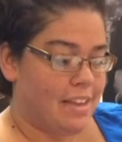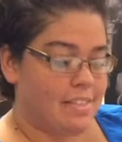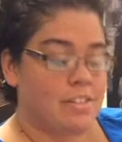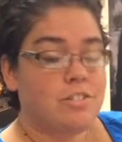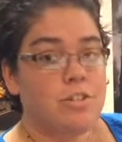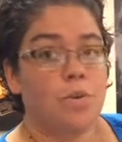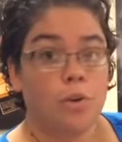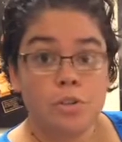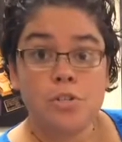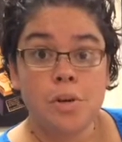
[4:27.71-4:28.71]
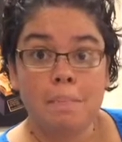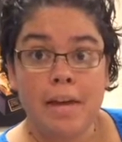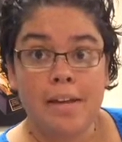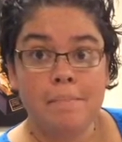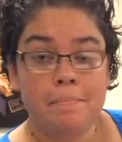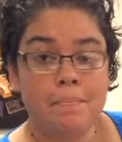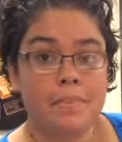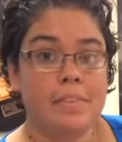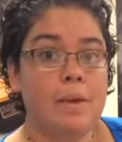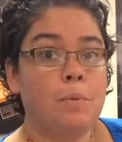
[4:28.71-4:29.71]
There's an orchestra pit
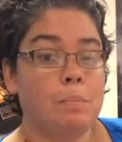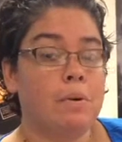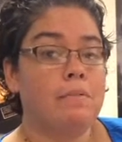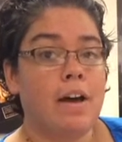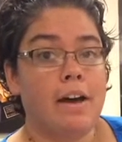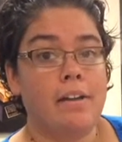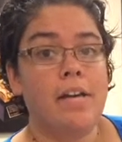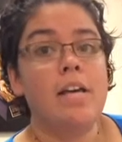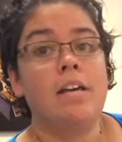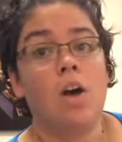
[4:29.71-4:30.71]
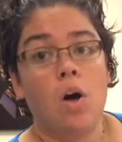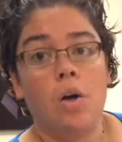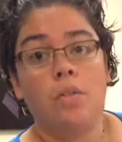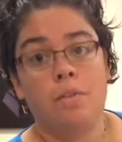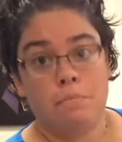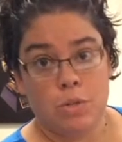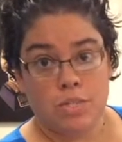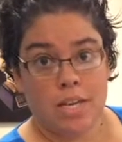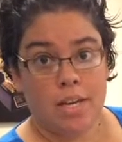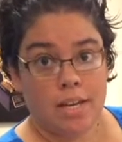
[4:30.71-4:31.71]
that will provide all the
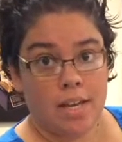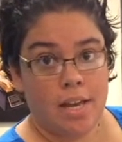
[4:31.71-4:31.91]
music,